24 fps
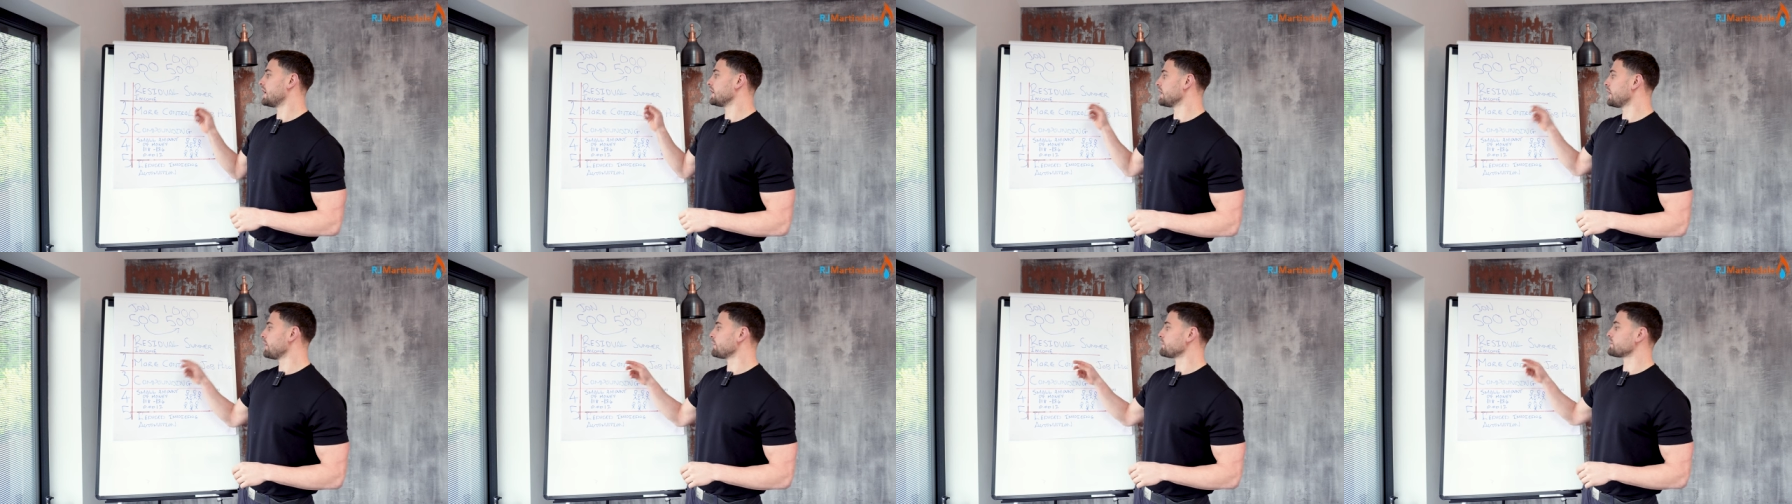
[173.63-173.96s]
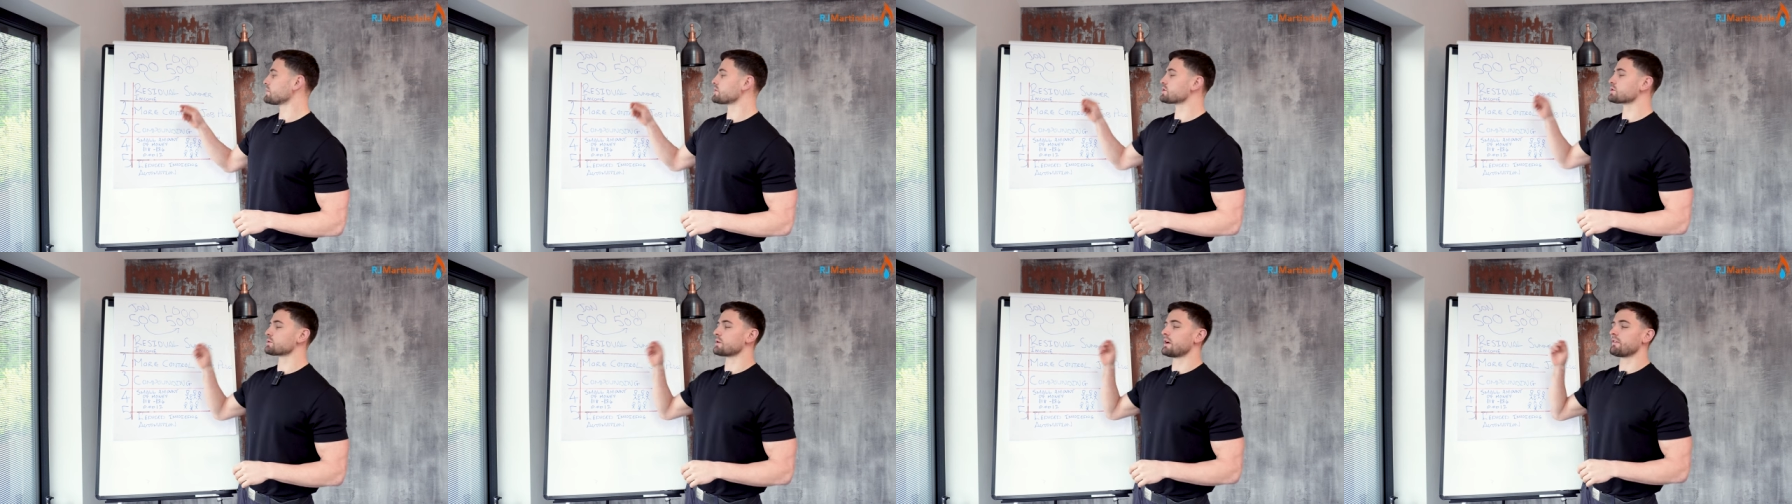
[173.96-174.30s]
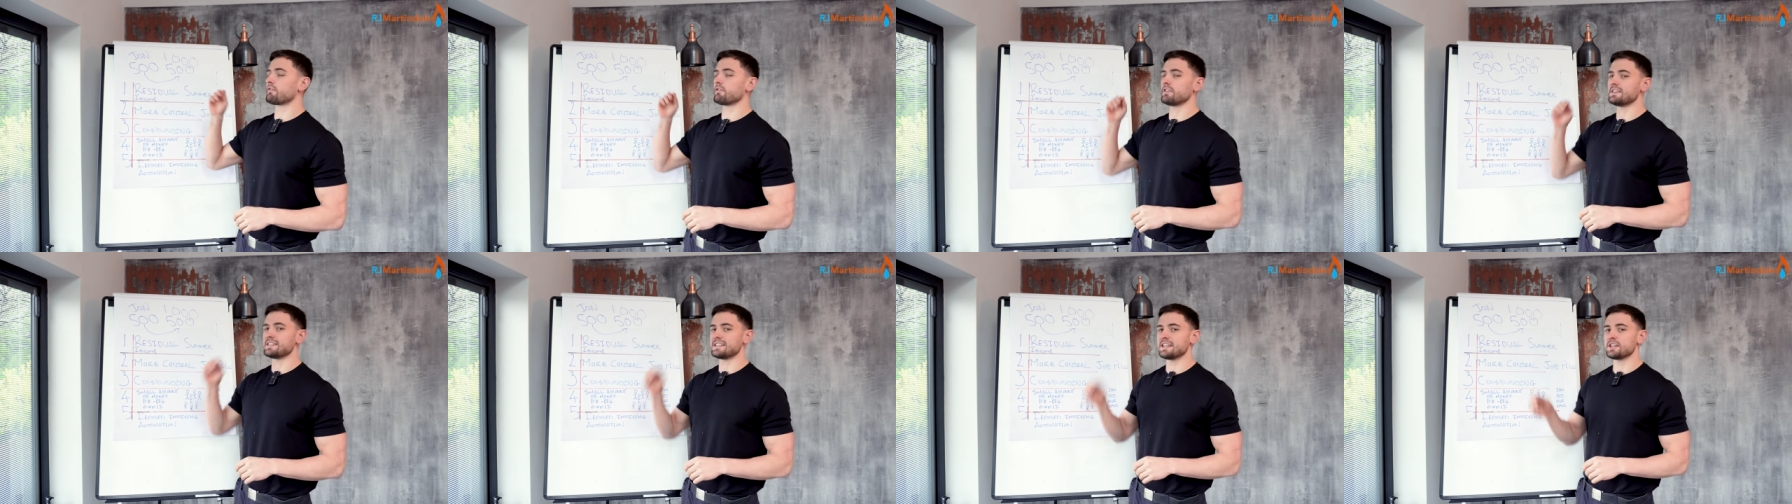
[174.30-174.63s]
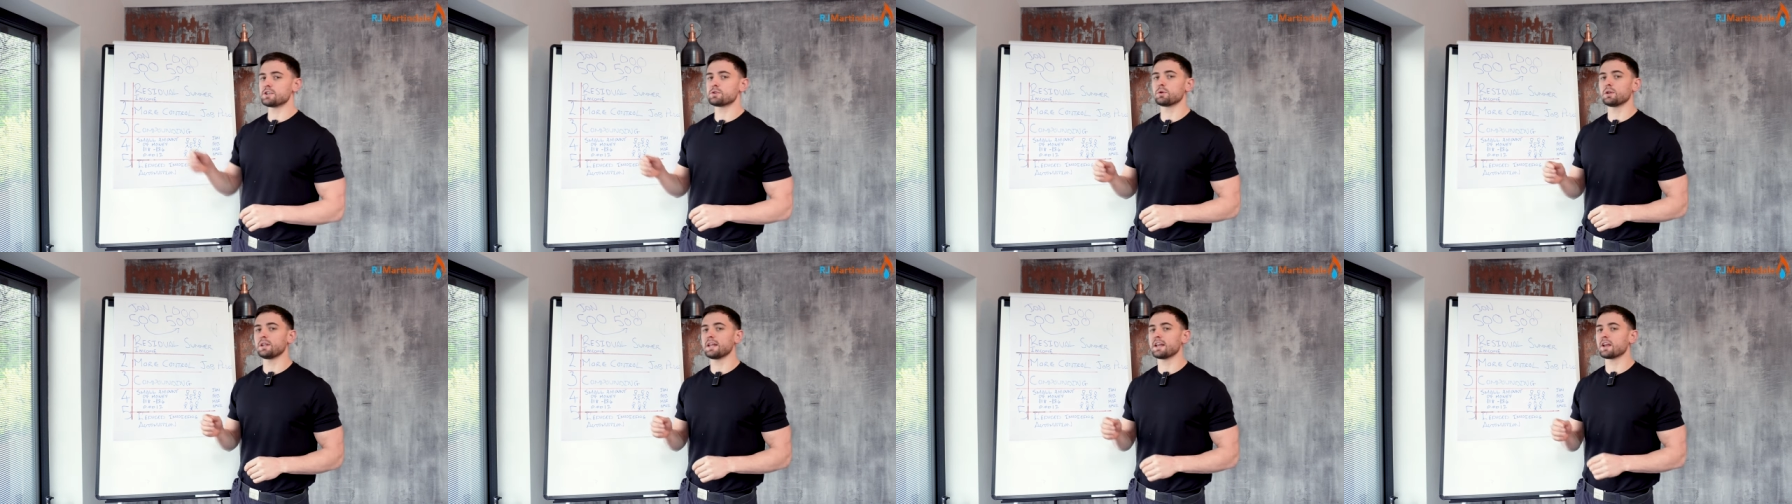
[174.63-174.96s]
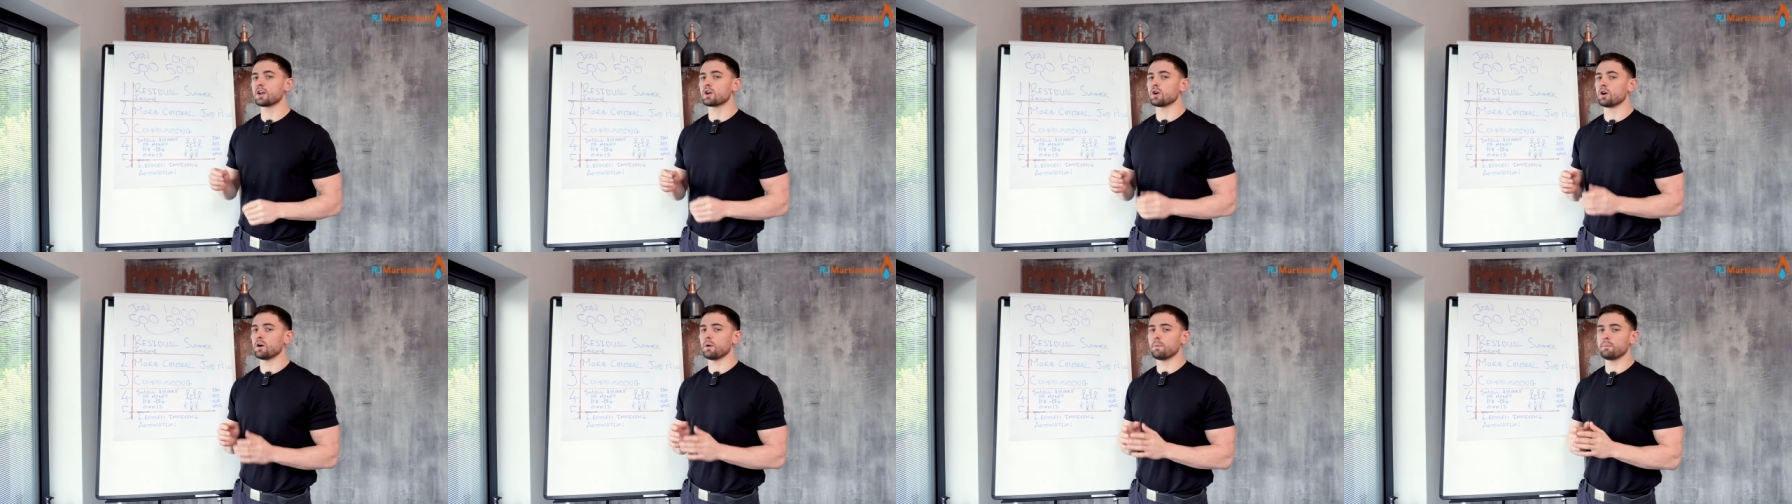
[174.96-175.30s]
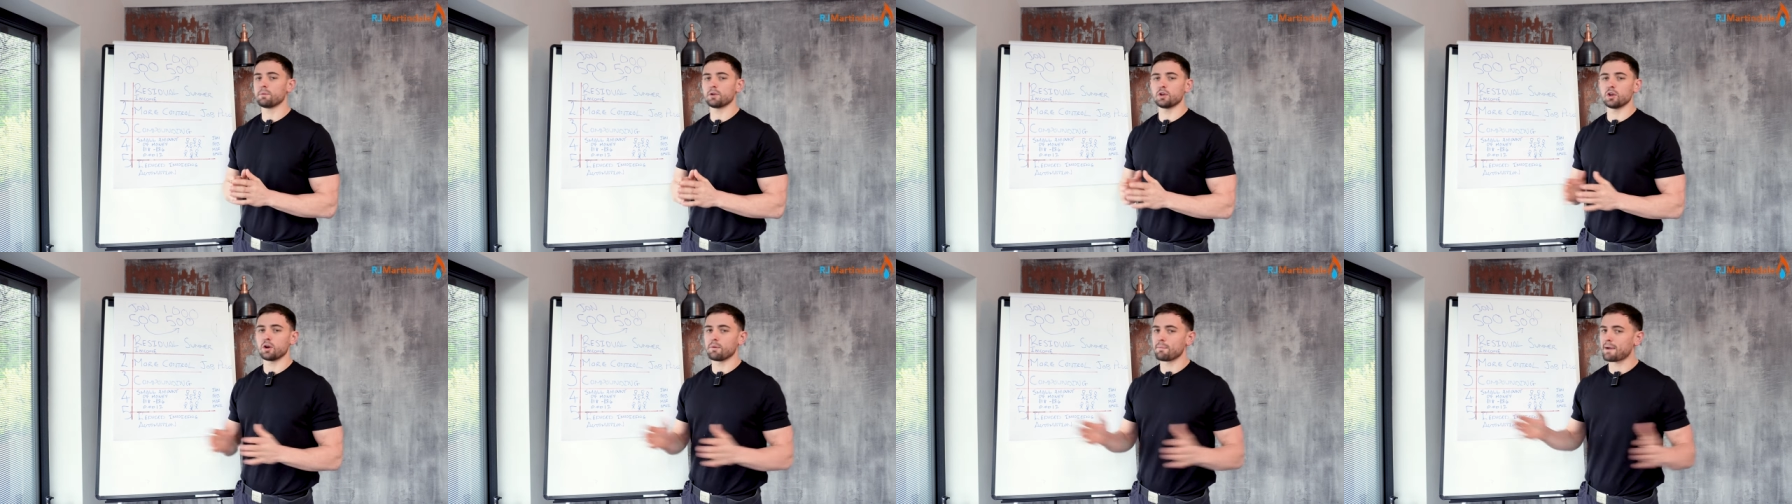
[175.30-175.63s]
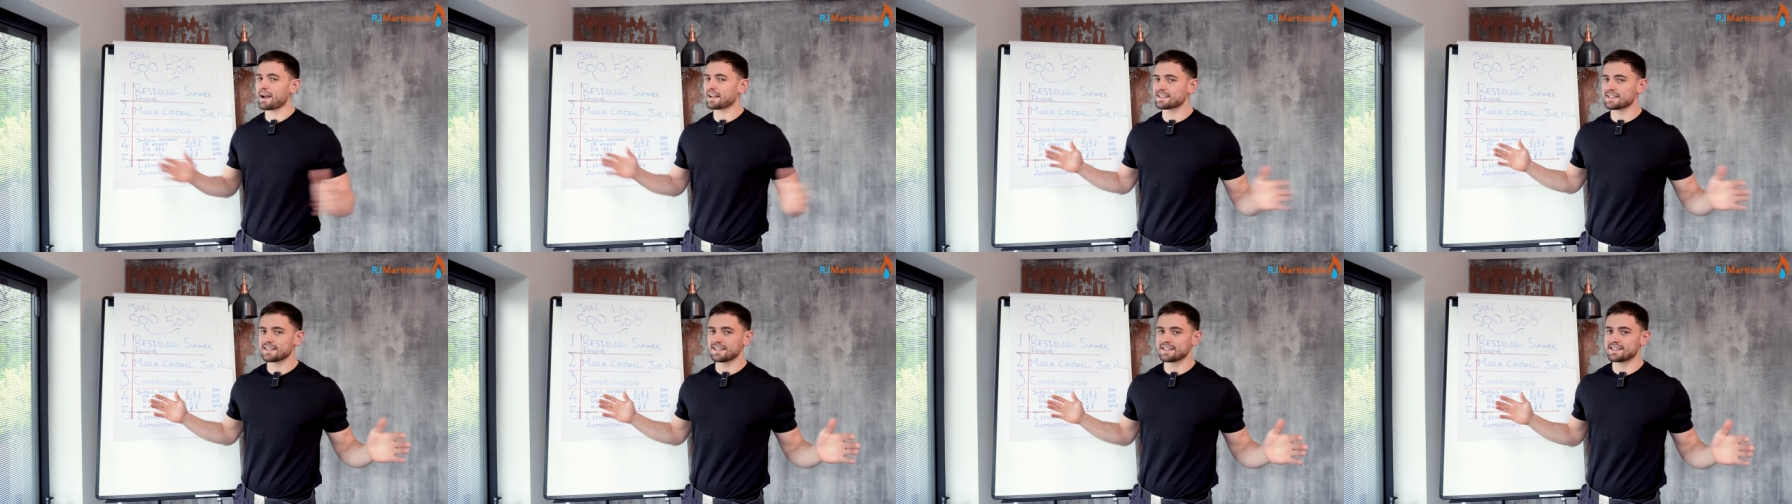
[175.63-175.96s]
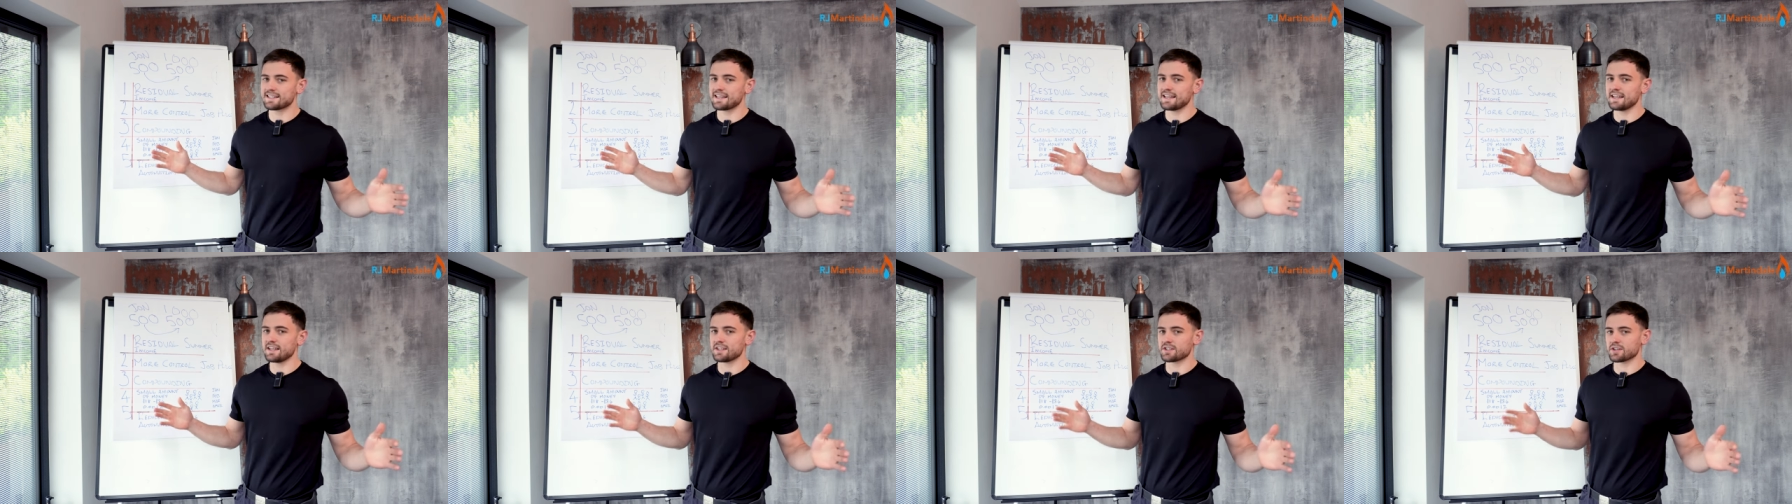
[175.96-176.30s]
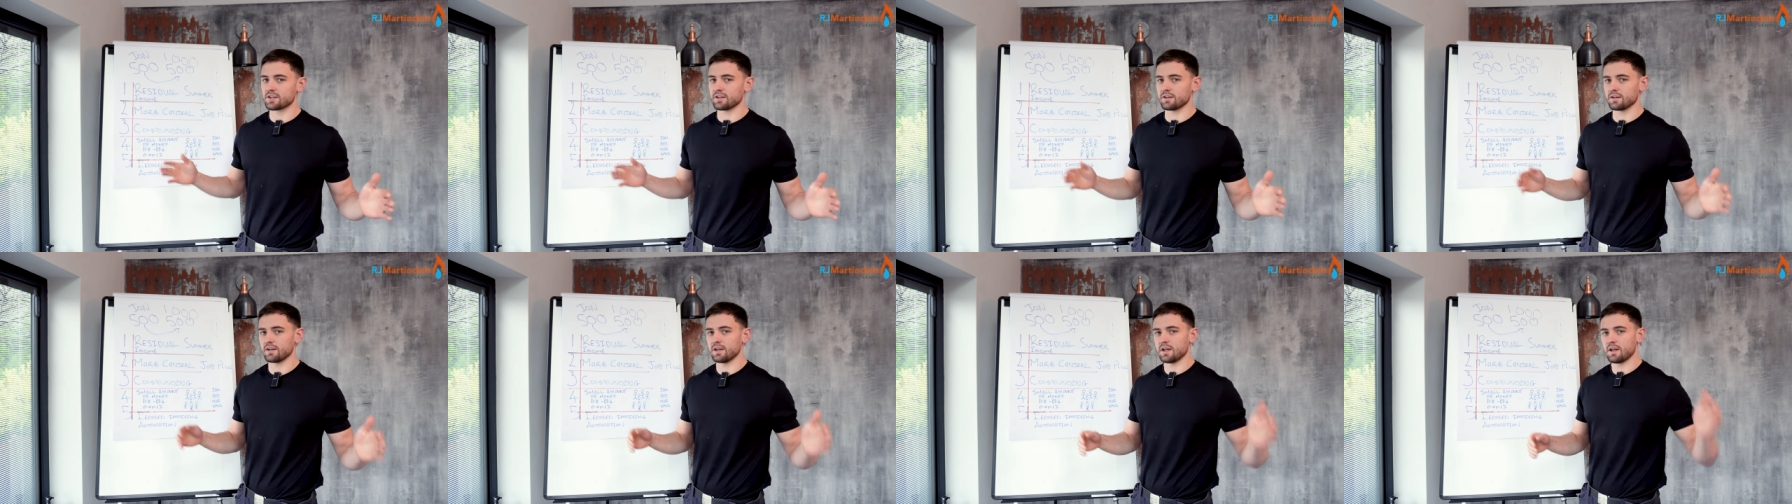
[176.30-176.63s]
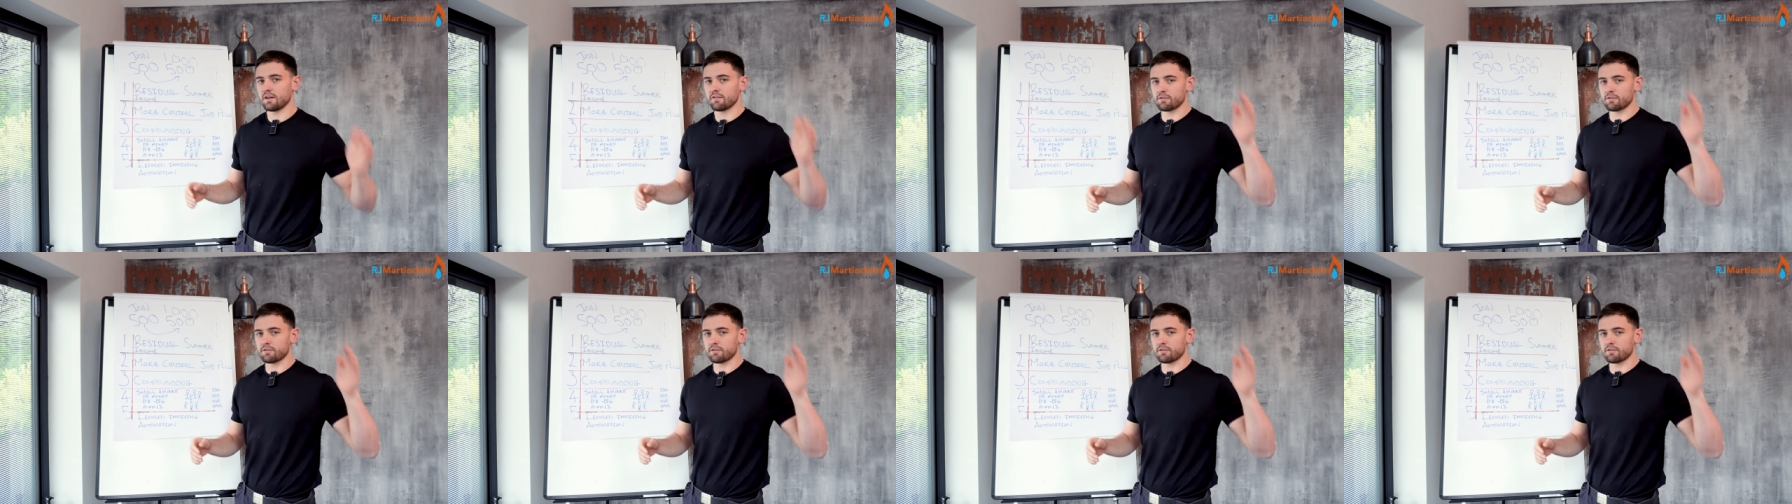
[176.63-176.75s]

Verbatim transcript: allowed us to have residual income no matter the season.